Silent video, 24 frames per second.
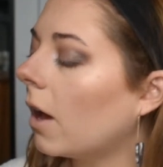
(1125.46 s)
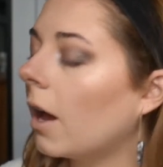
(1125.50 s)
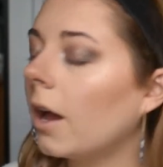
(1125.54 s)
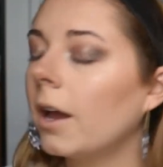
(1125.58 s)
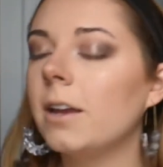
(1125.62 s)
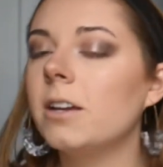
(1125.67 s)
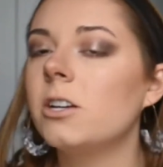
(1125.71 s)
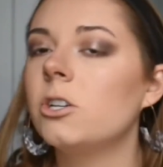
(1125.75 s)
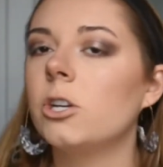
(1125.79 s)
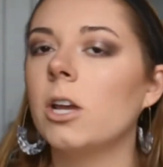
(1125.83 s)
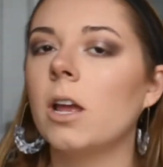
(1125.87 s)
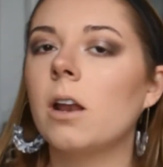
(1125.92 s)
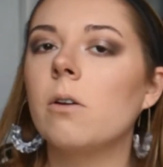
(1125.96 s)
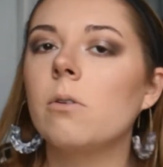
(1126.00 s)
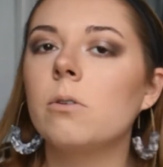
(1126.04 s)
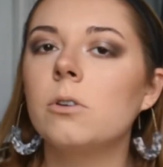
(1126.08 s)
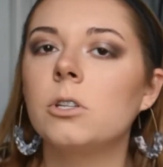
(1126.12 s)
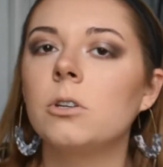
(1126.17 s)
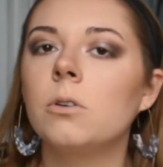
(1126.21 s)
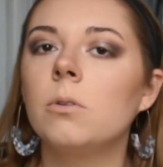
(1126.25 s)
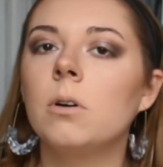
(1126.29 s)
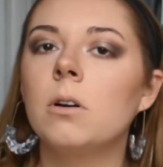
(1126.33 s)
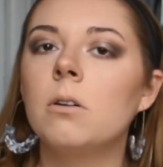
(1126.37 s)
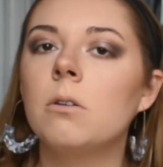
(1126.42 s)
eyeshadow
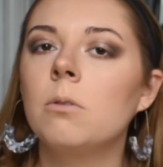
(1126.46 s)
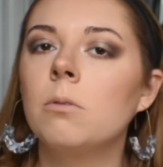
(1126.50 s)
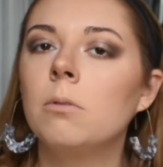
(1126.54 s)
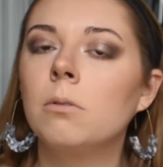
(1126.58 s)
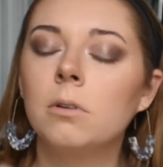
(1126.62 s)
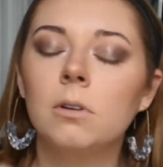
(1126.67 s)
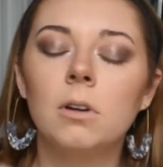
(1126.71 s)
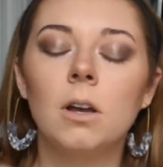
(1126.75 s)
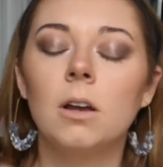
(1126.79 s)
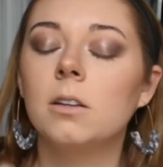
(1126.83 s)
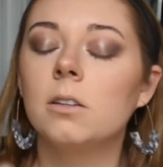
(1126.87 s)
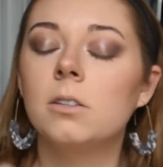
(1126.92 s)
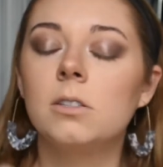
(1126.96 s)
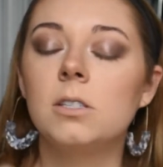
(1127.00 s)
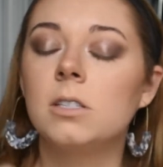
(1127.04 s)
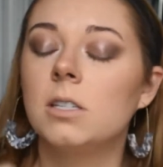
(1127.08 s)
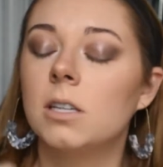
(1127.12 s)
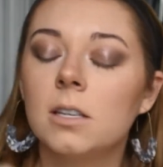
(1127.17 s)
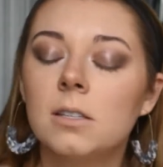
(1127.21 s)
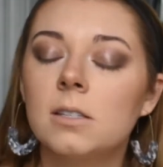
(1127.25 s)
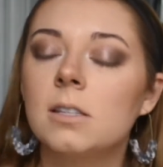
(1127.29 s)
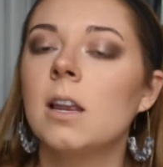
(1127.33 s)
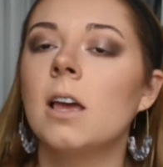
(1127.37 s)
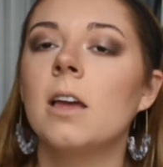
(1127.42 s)
duo
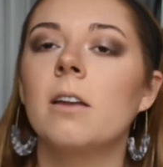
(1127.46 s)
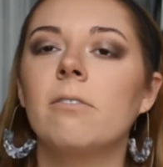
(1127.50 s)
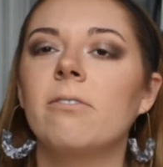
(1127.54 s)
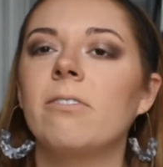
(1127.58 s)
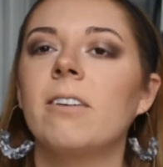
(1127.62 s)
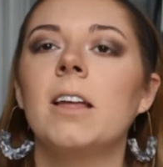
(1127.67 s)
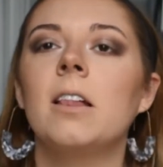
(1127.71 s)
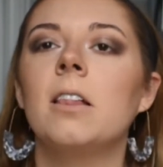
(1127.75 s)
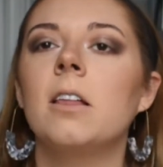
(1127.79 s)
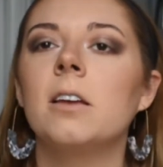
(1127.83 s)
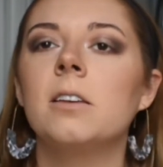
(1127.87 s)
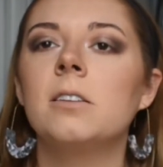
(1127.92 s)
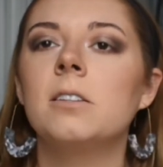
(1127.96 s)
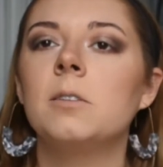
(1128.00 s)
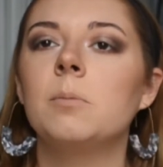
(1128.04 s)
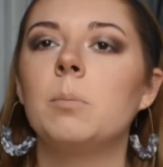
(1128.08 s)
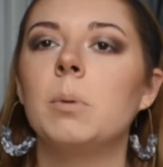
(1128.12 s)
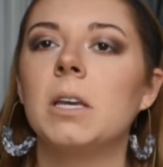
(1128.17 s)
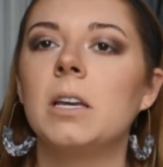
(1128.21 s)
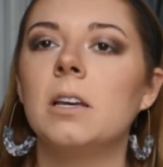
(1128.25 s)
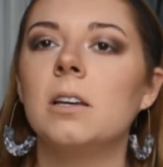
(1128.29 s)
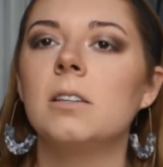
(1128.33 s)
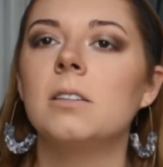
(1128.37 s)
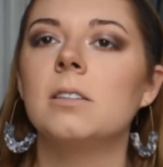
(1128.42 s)
does not fail us
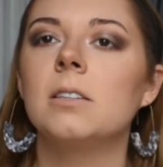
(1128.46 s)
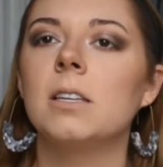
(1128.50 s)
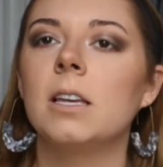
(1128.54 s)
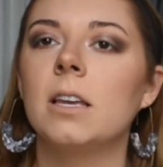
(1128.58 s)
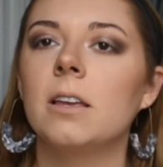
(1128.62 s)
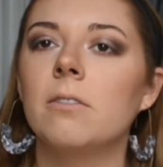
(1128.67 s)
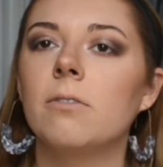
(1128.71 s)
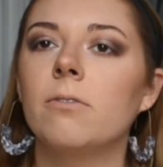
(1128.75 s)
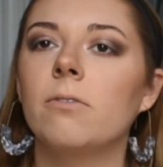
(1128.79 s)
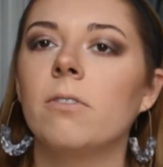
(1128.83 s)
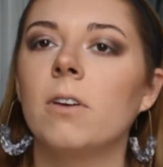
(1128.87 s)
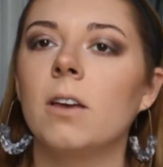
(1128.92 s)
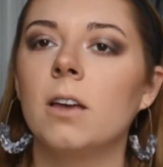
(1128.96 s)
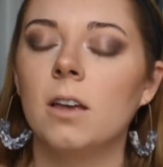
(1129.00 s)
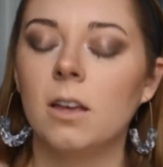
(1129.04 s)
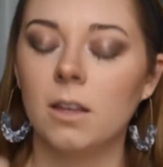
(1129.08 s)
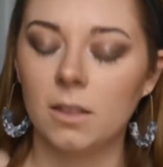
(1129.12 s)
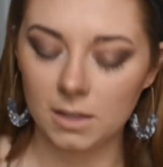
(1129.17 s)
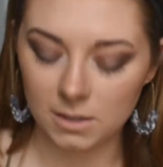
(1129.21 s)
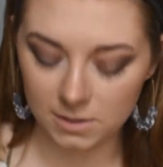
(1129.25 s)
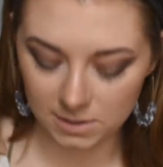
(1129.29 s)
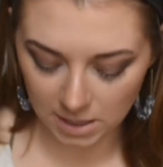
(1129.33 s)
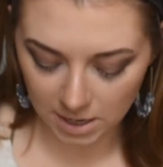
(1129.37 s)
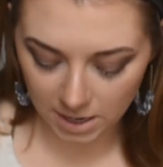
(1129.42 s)
because if
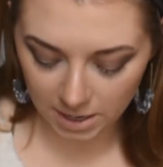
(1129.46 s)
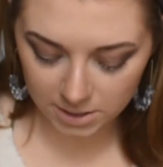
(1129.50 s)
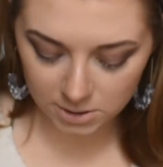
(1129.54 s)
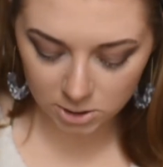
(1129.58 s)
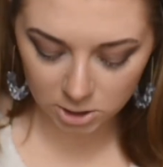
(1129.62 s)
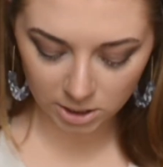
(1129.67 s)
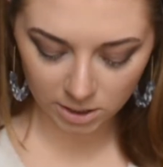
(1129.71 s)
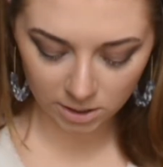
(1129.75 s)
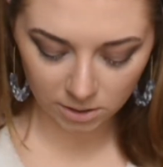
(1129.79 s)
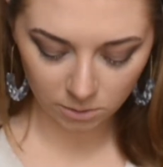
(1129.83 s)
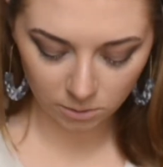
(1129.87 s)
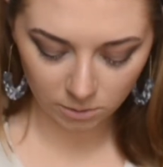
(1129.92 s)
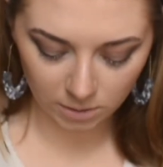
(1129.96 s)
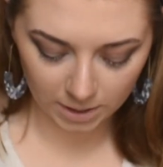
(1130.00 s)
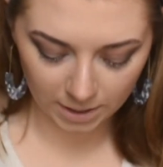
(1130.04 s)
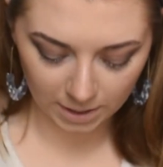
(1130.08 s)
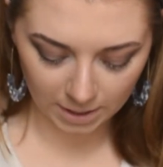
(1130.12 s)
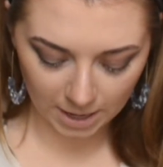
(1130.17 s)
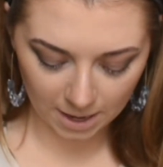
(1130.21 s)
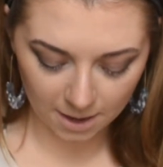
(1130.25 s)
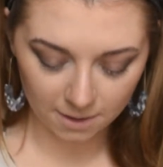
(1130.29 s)
this eyeshadow like